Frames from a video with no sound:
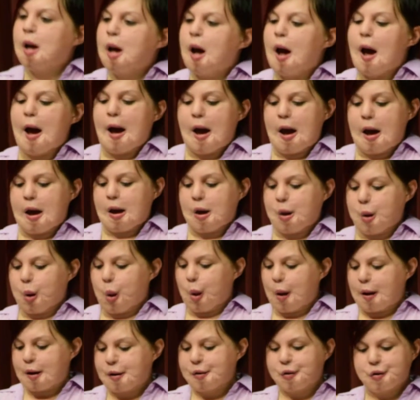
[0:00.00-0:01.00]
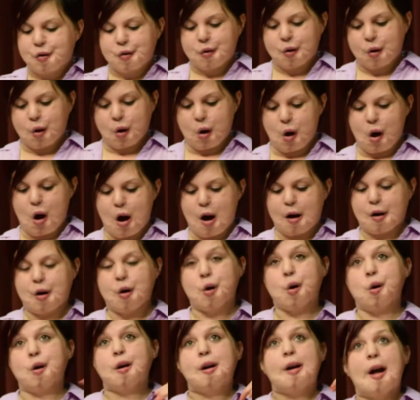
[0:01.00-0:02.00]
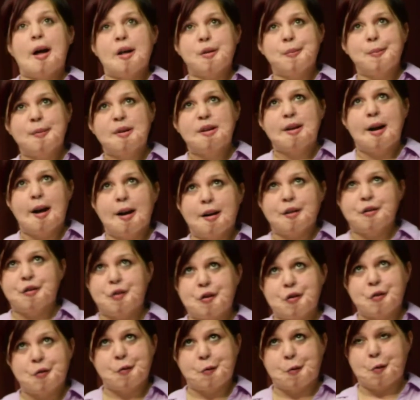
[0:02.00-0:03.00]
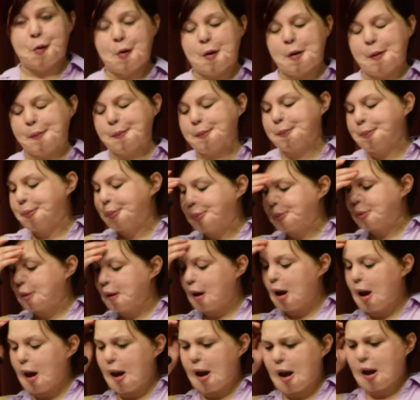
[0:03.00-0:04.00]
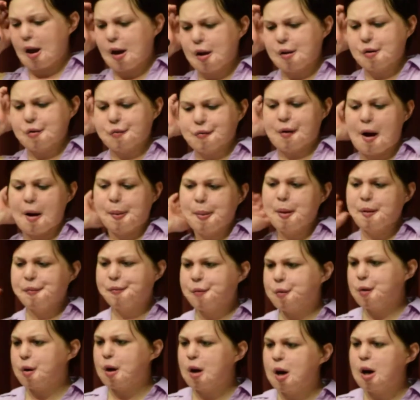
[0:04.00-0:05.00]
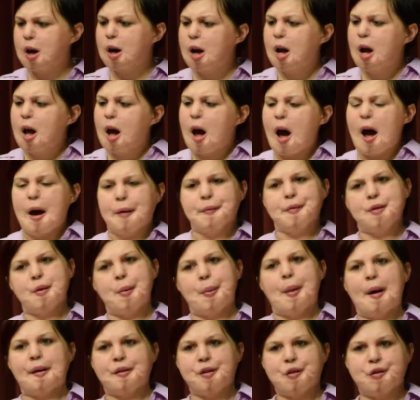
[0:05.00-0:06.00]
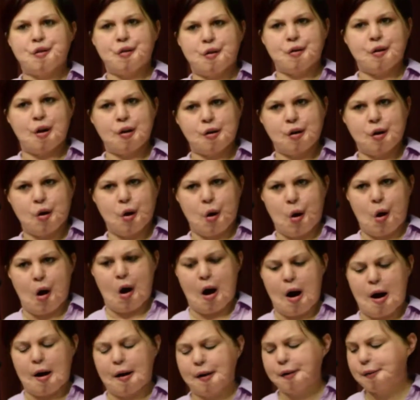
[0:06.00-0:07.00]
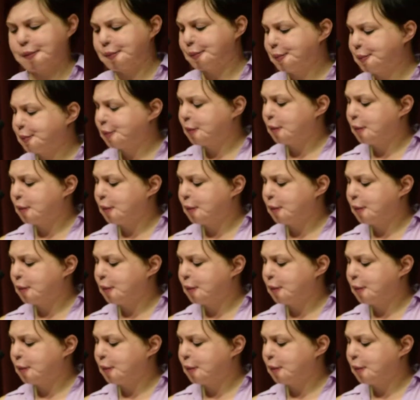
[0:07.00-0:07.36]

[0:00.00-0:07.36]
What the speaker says: I went into the car to go to cosmetology school, and right before I was about to turn on the car,